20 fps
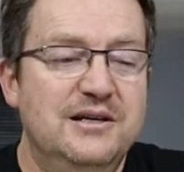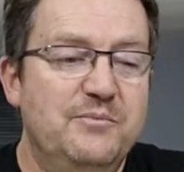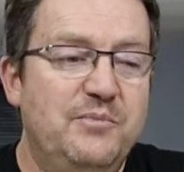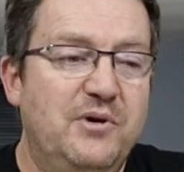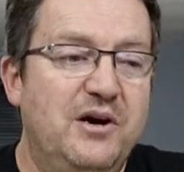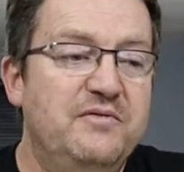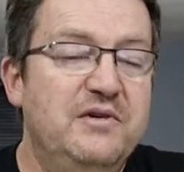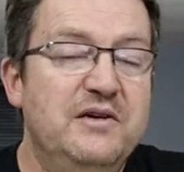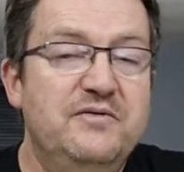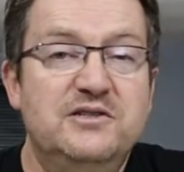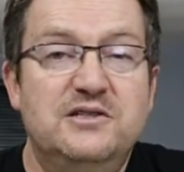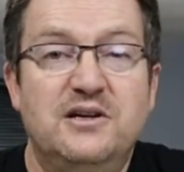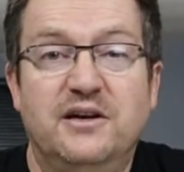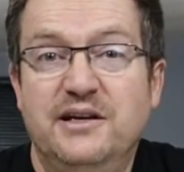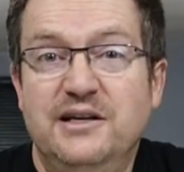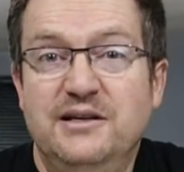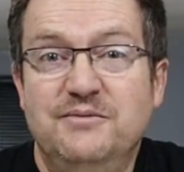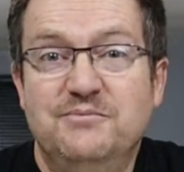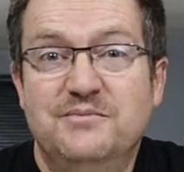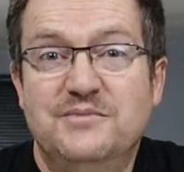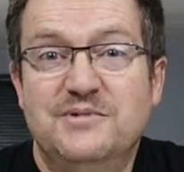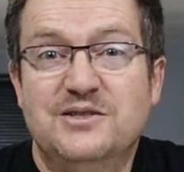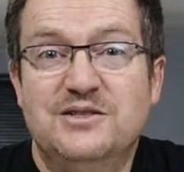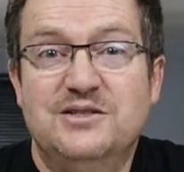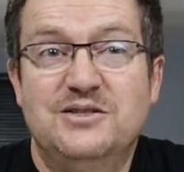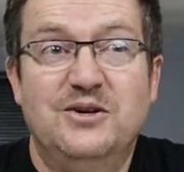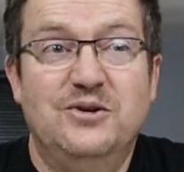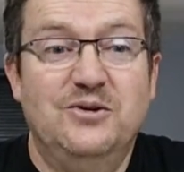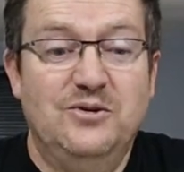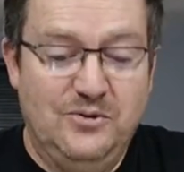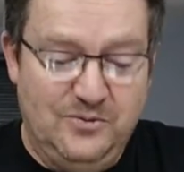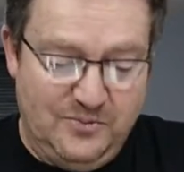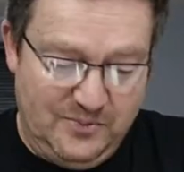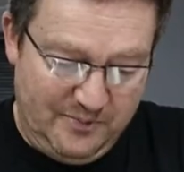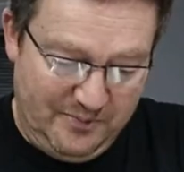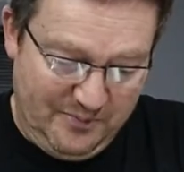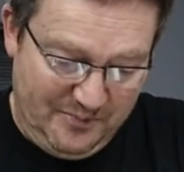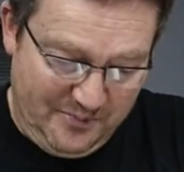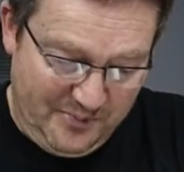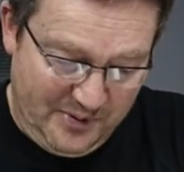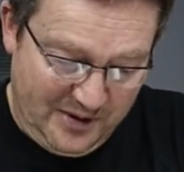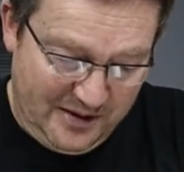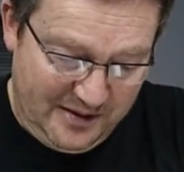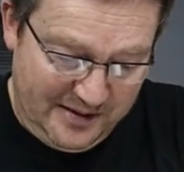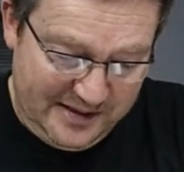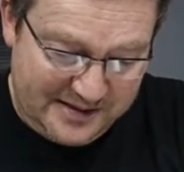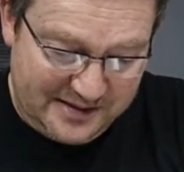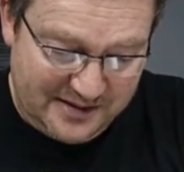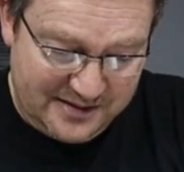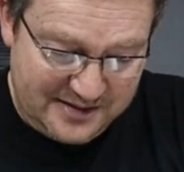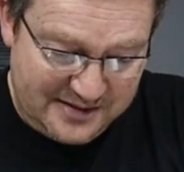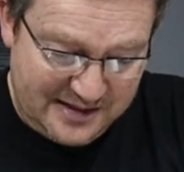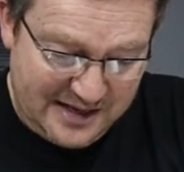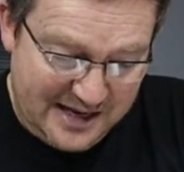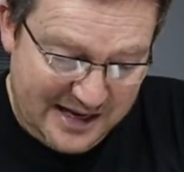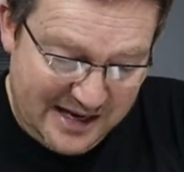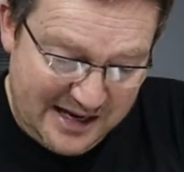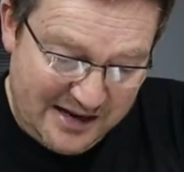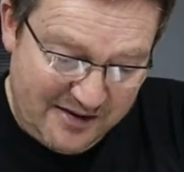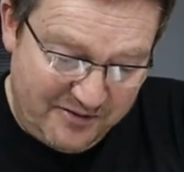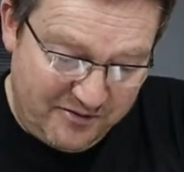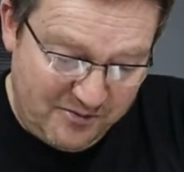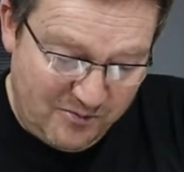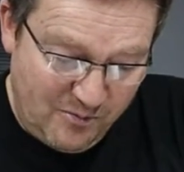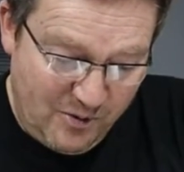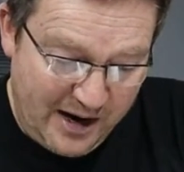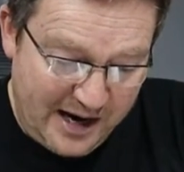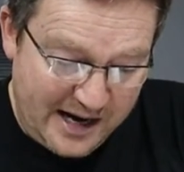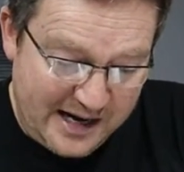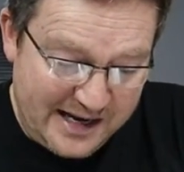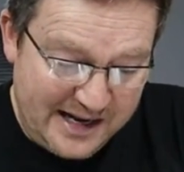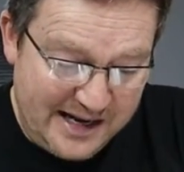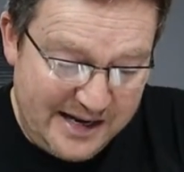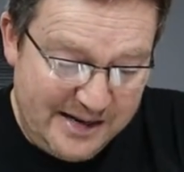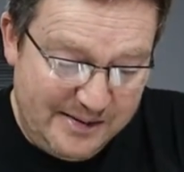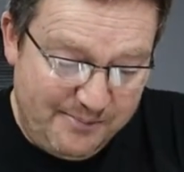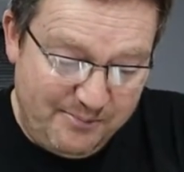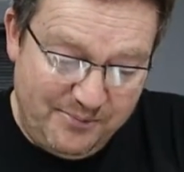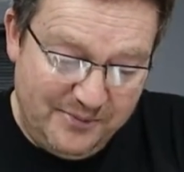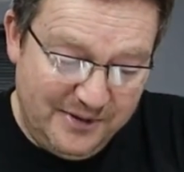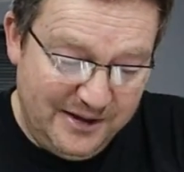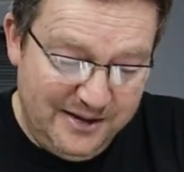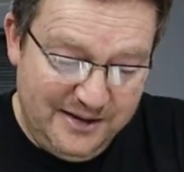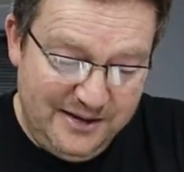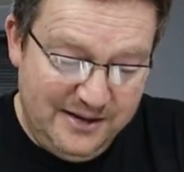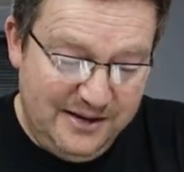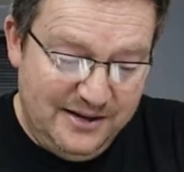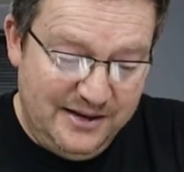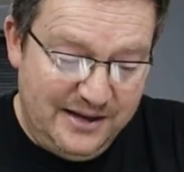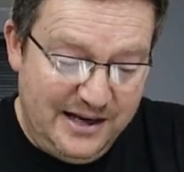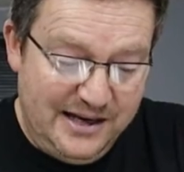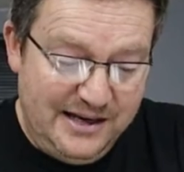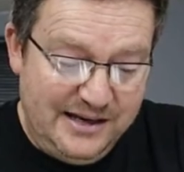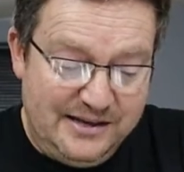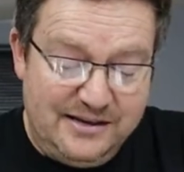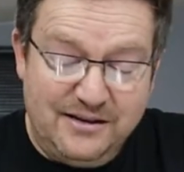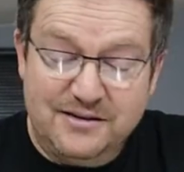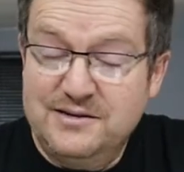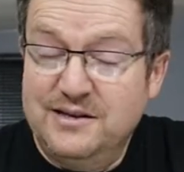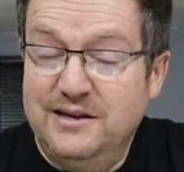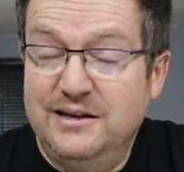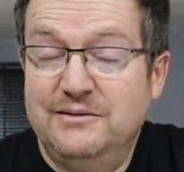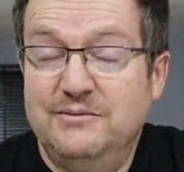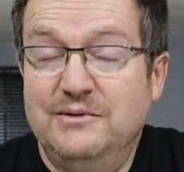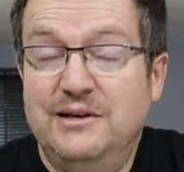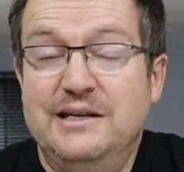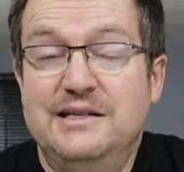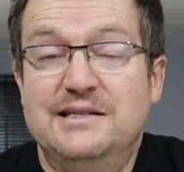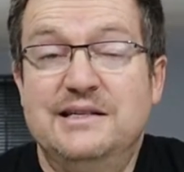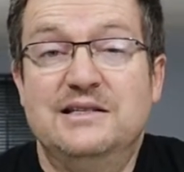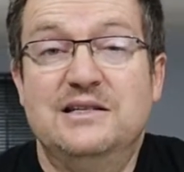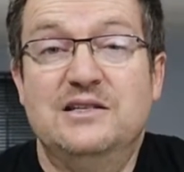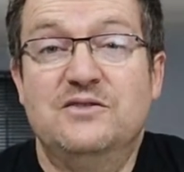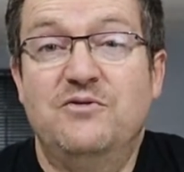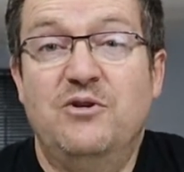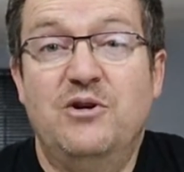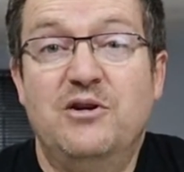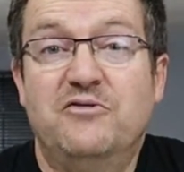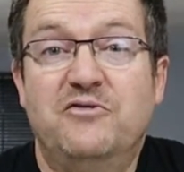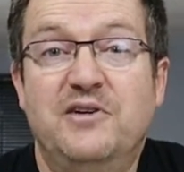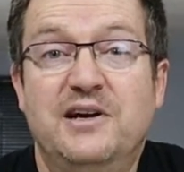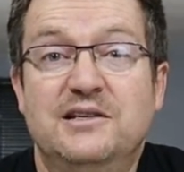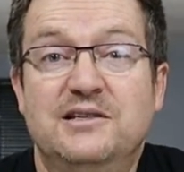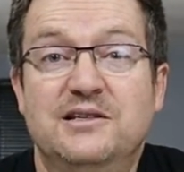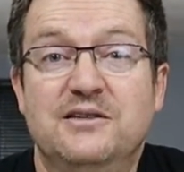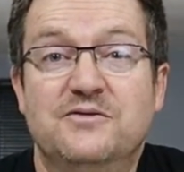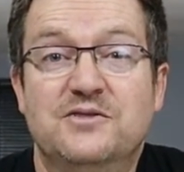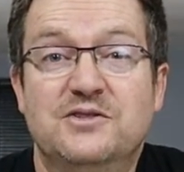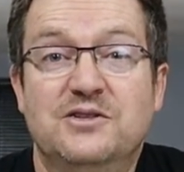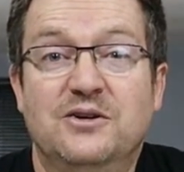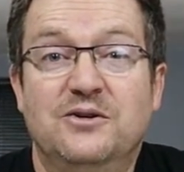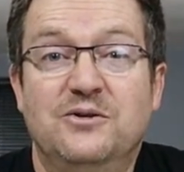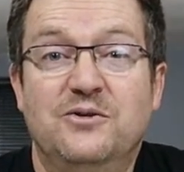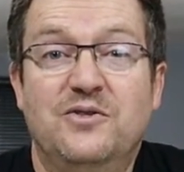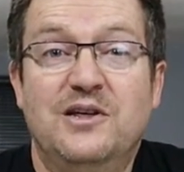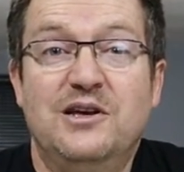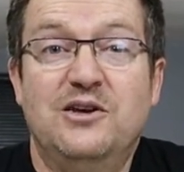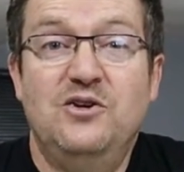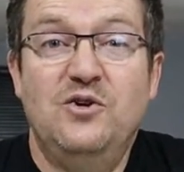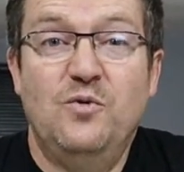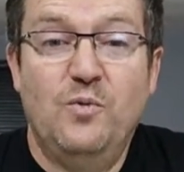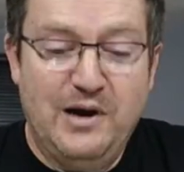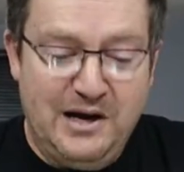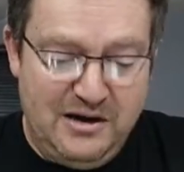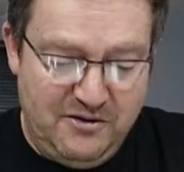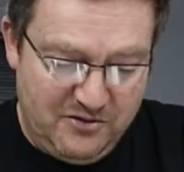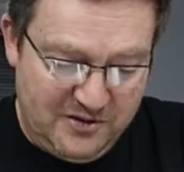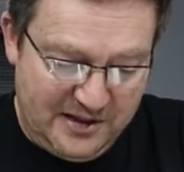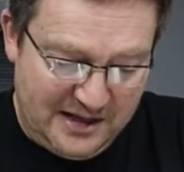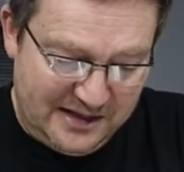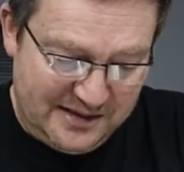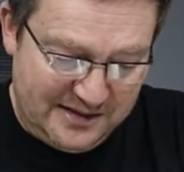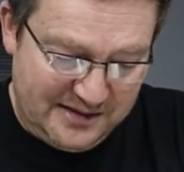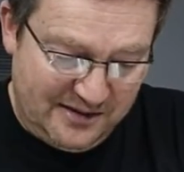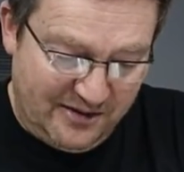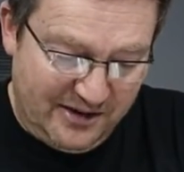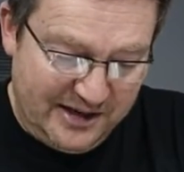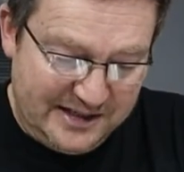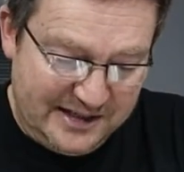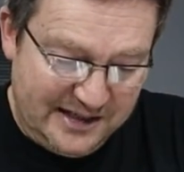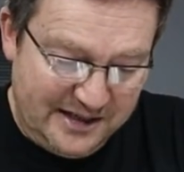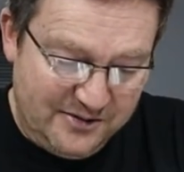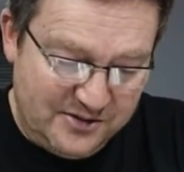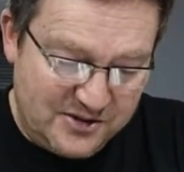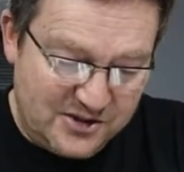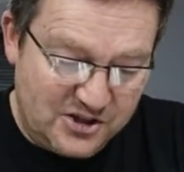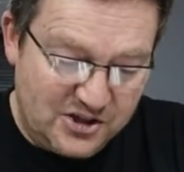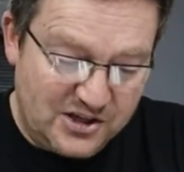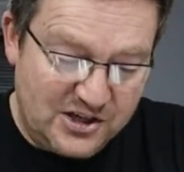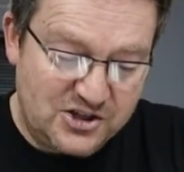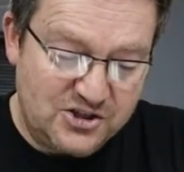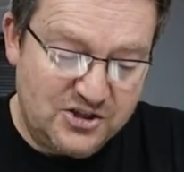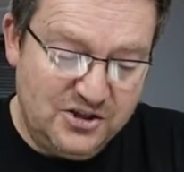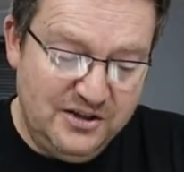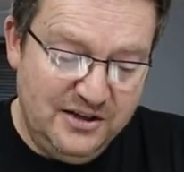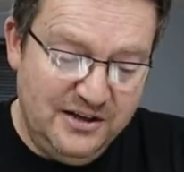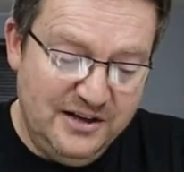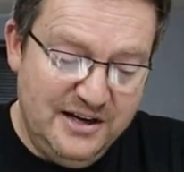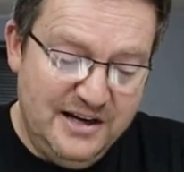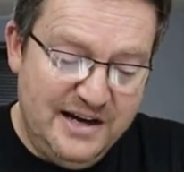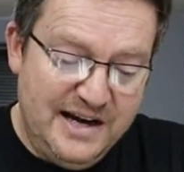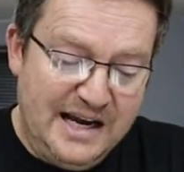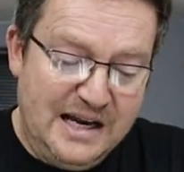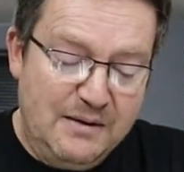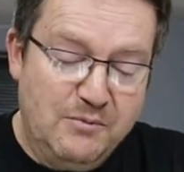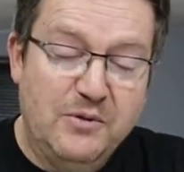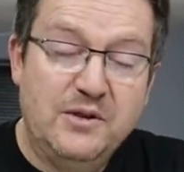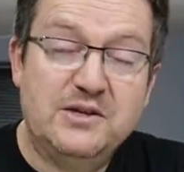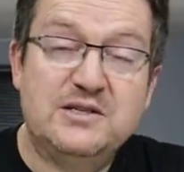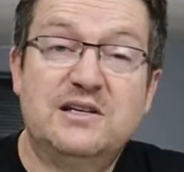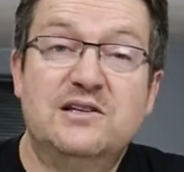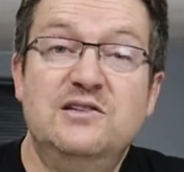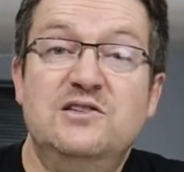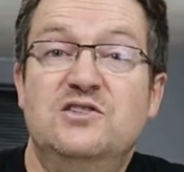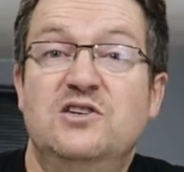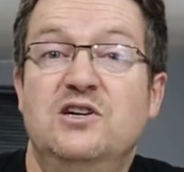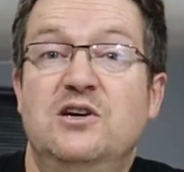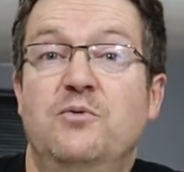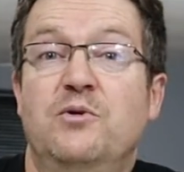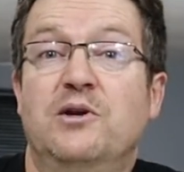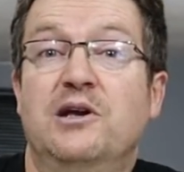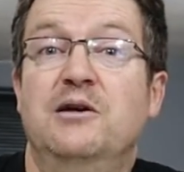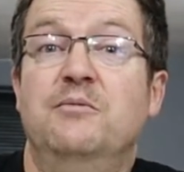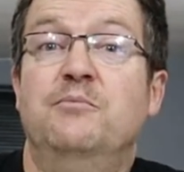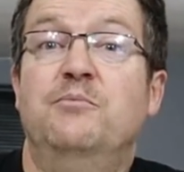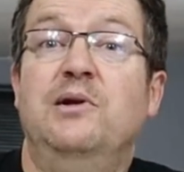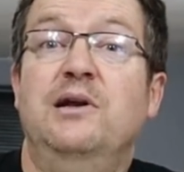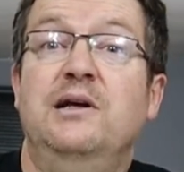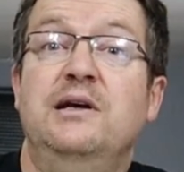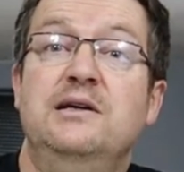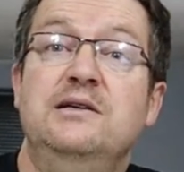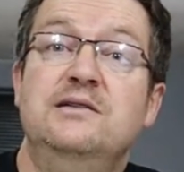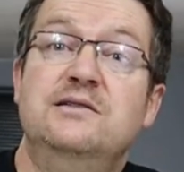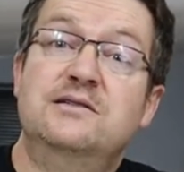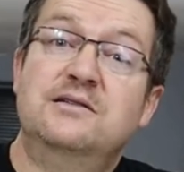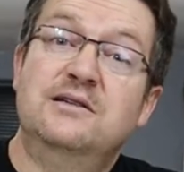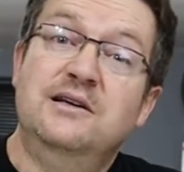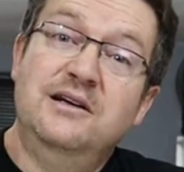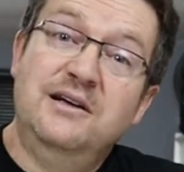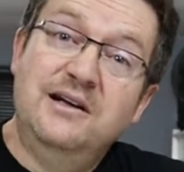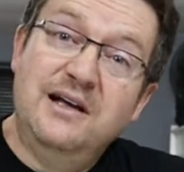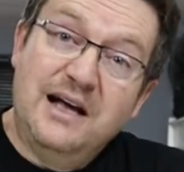But I've never done it, so, but it does say here from Wayne, he does it and he says it's very effective. So thank you, Wayne, for that idea and suggestion. Anyone that's considering it, please